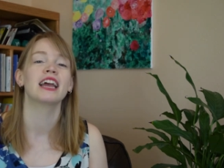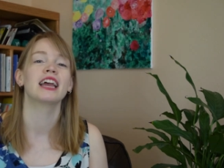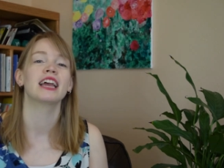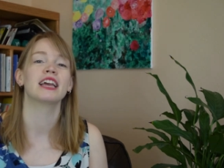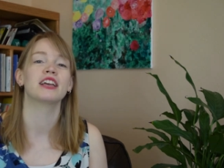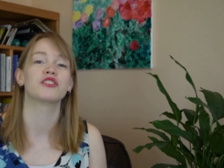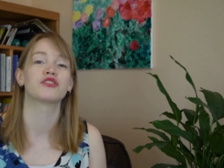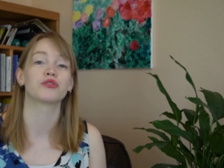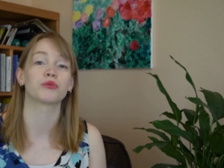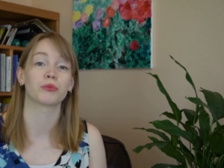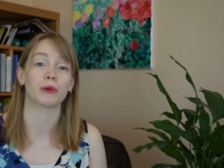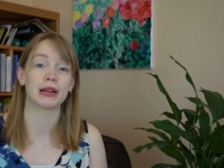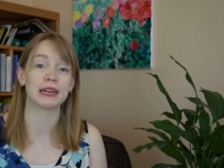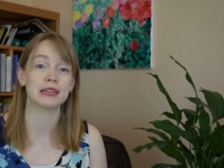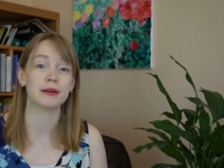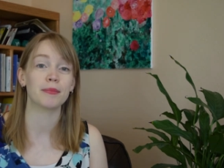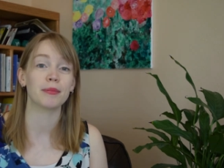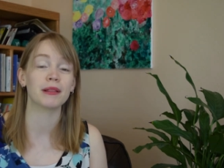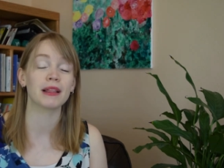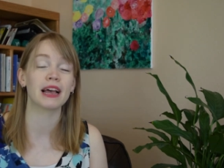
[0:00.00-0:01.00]
is to
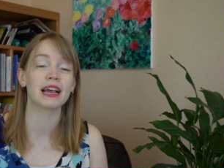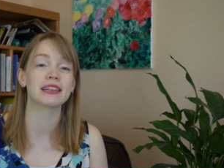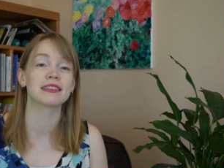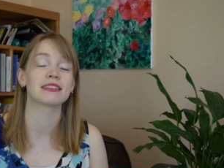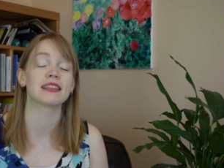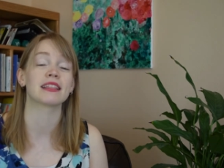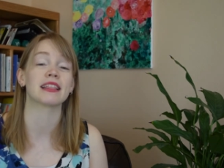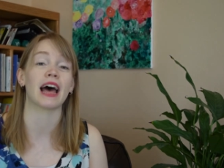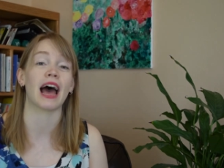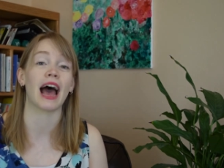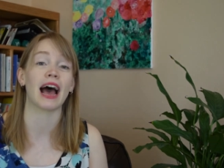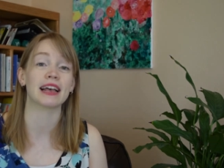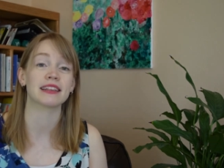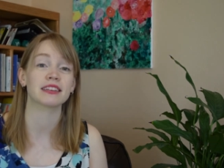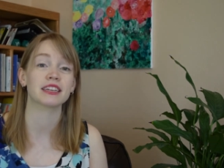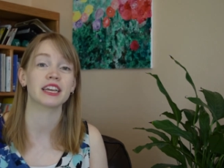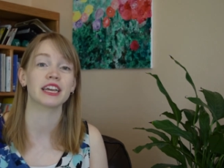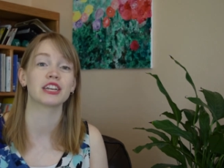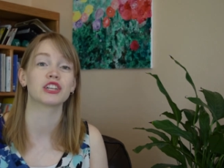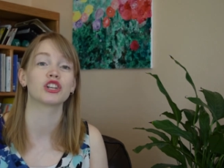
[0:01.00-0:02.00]
rent a place that has
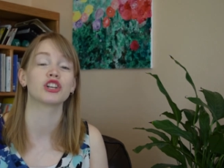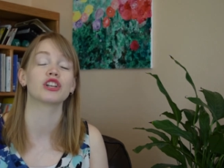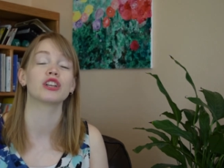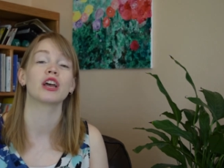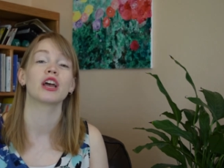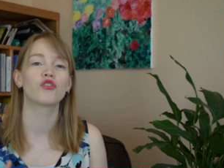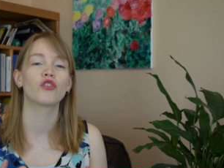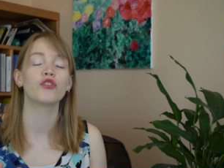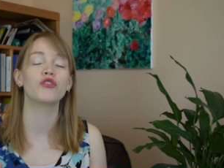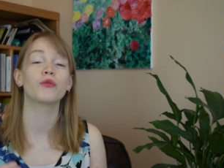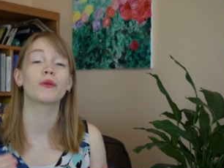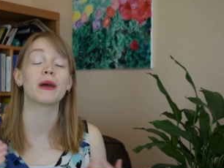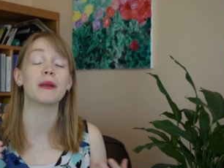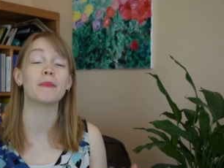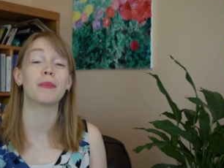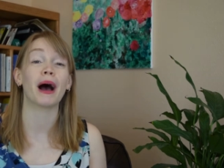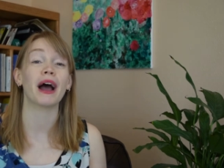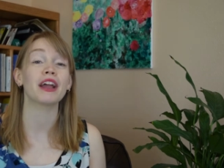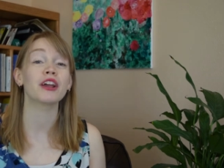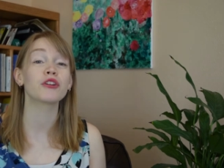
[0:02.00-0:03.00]
a kitchen so you can
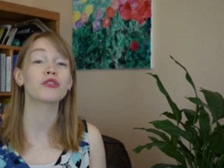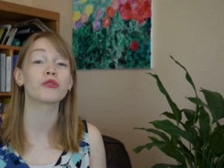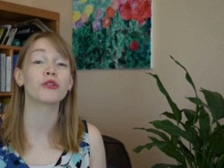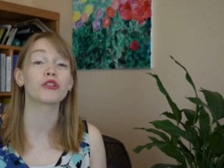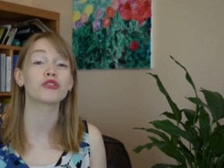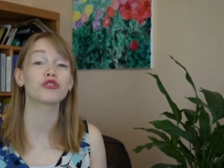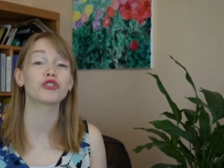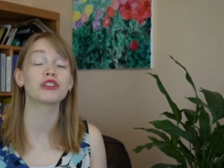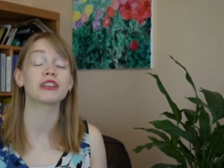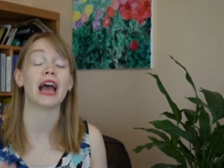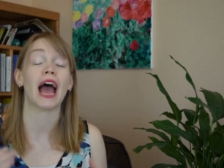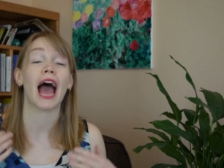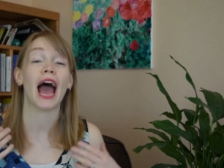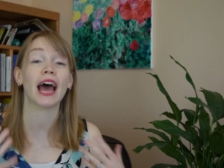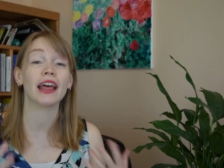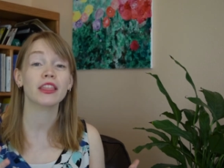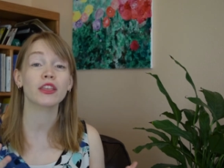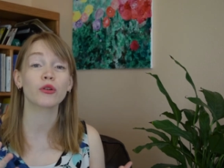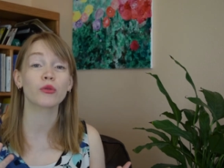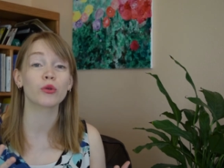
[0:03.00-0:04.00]
buy your groceries
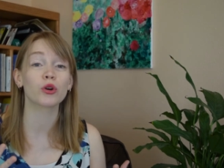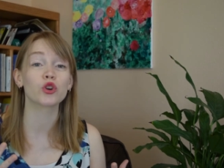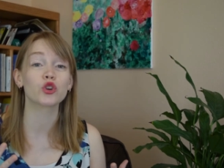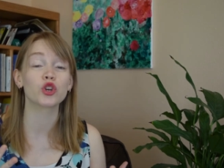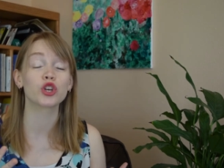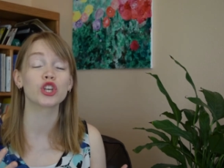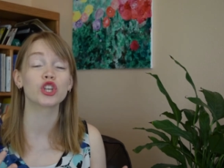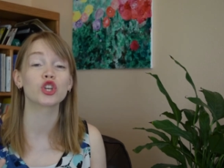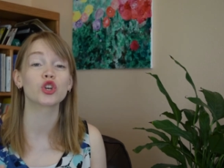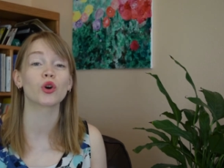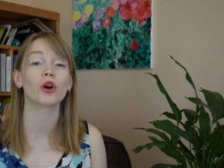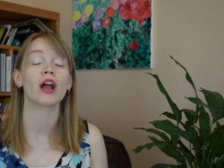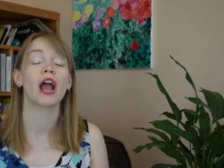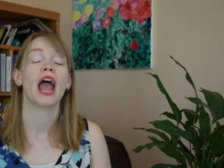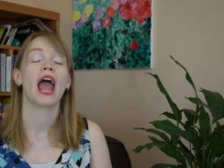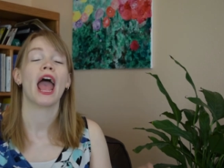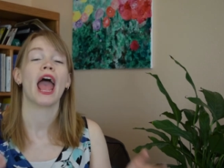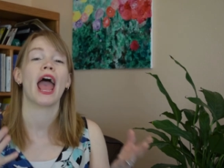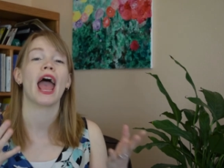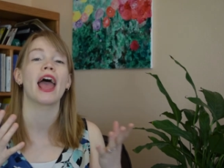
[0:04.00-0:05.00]
at the grocery store
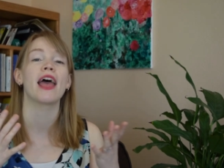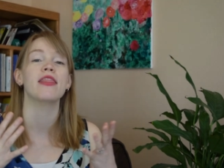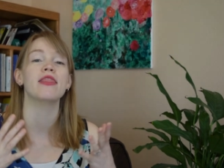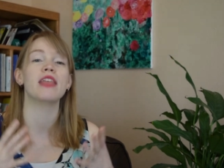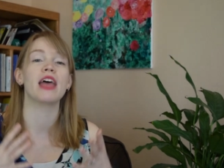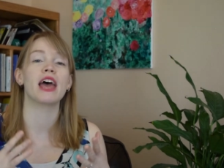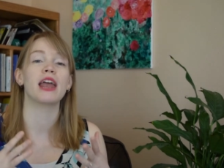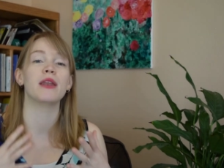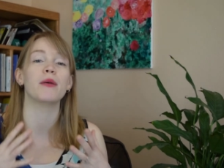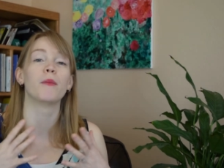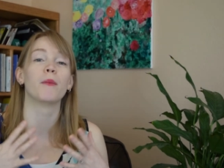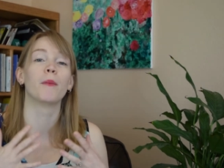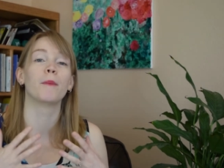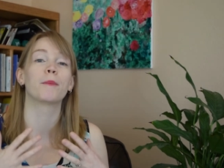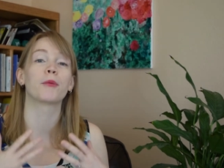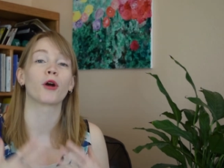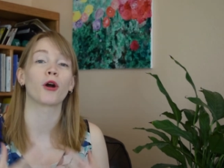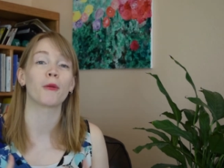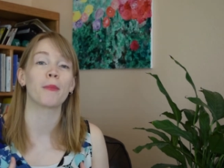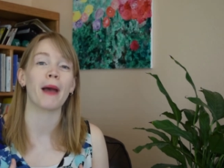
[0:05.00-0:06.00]
and then
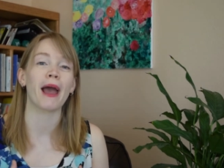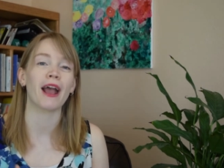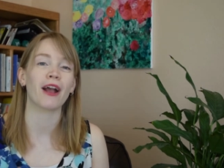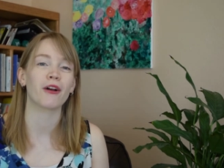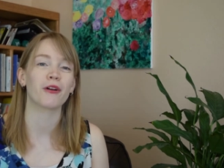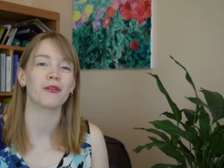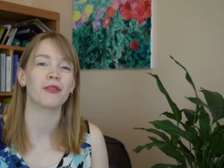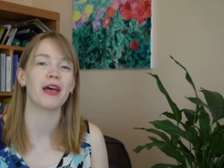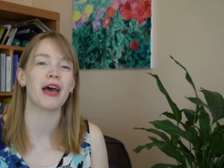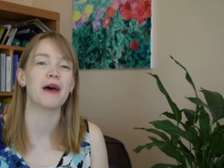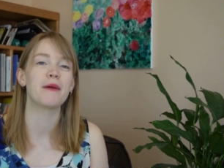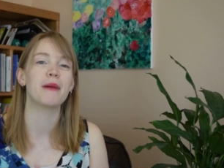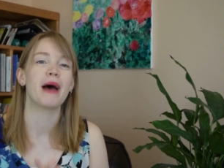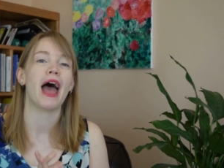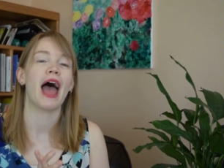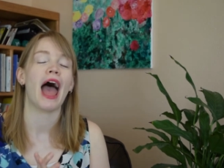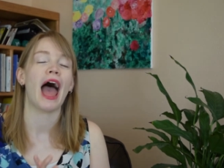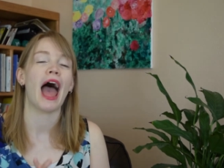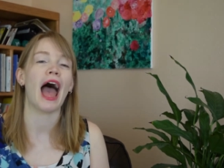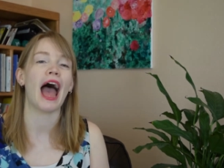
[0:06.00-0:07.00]
prepare them
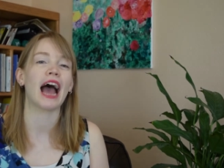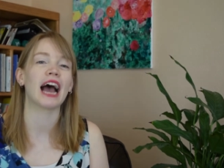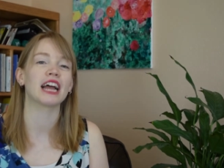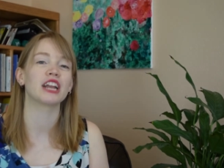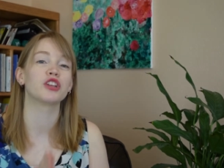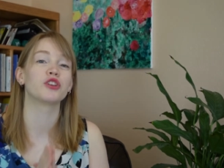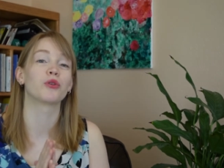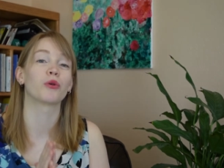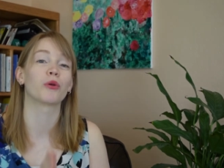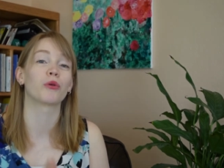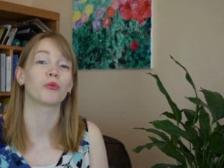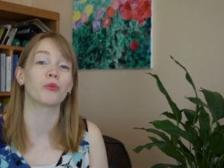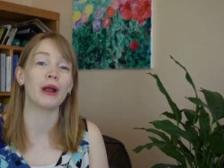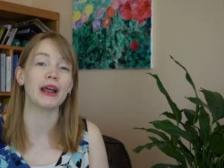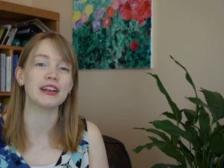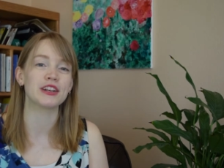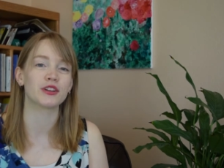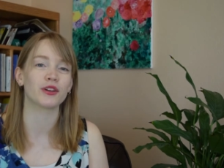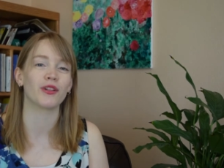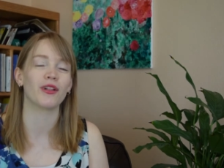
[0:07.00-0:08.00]
at your
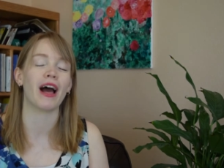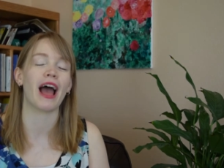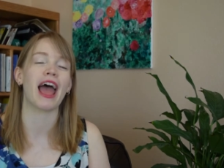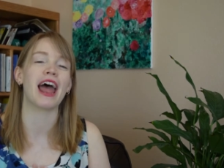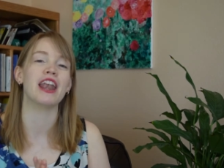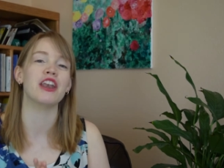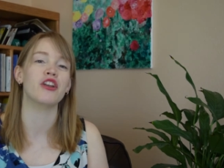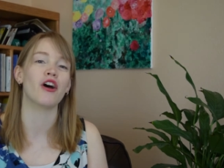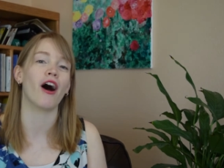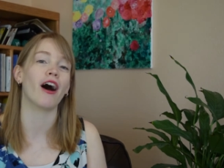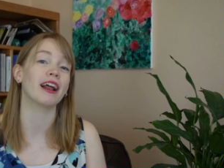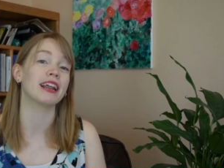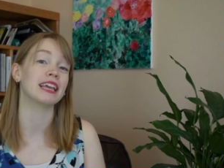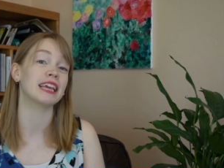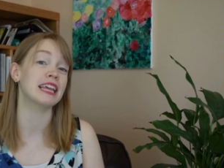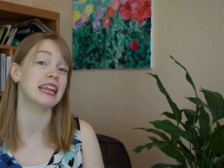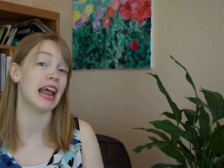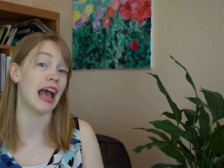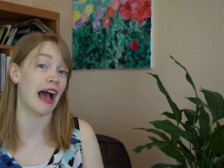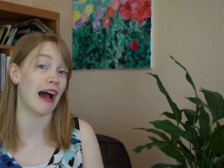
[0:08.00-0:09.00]
rental and not
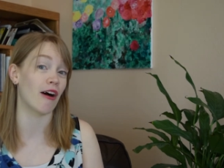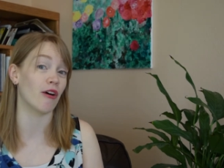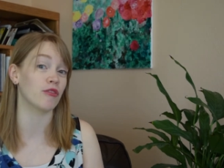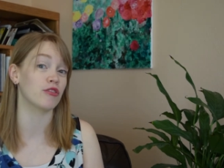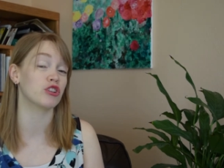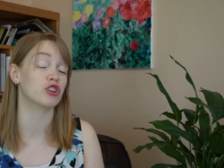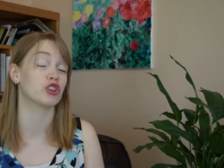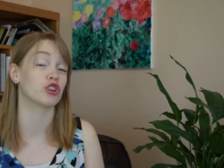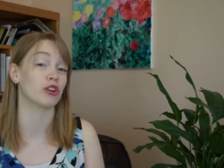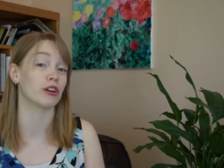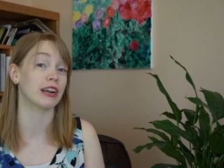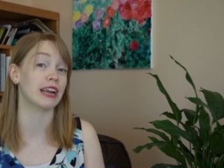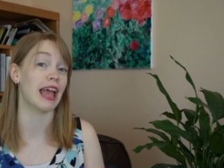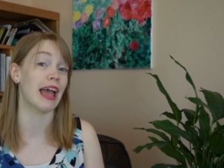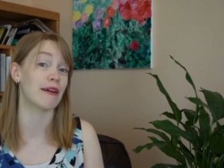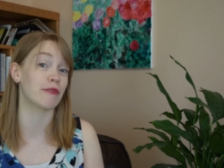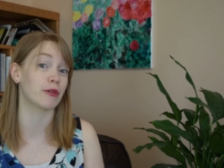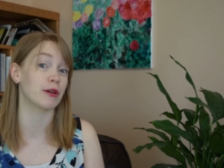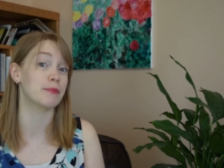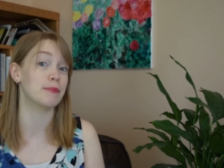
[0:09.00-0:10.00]
eat out during
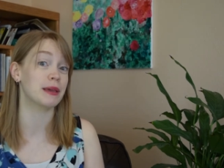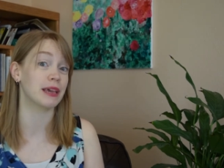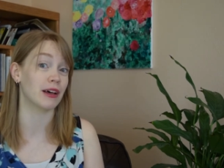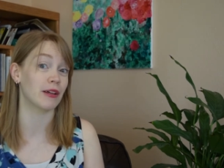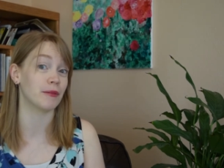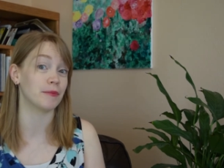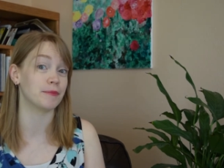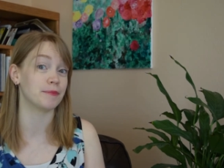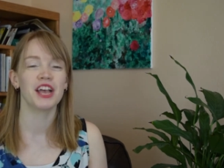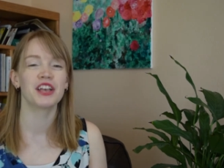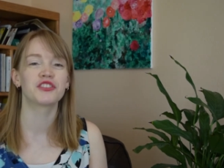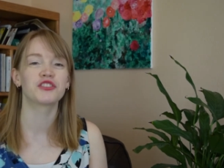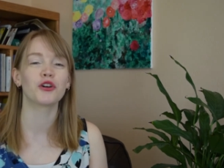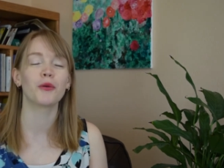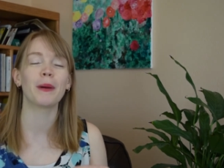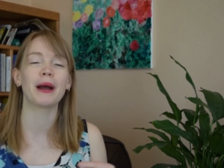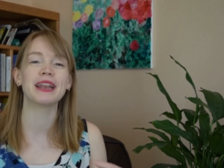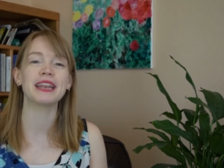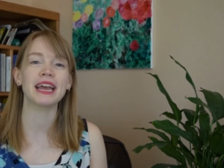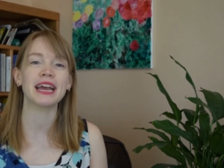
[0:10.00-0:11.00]
every meal. So
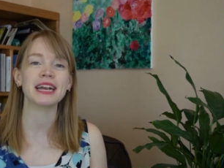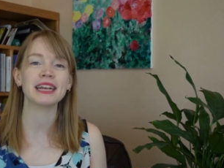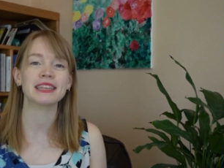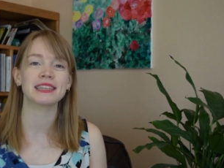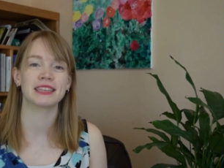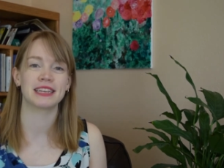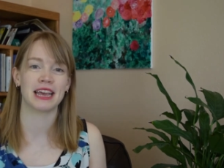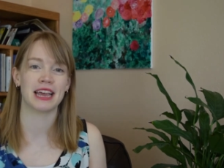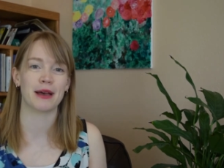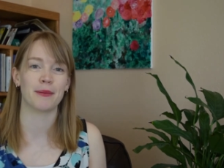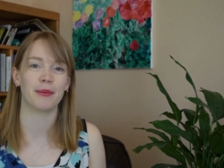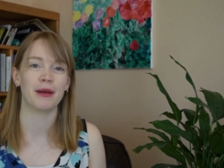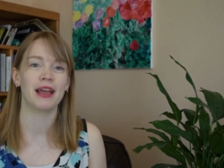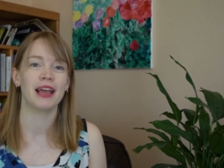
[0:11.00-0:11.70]
my next tip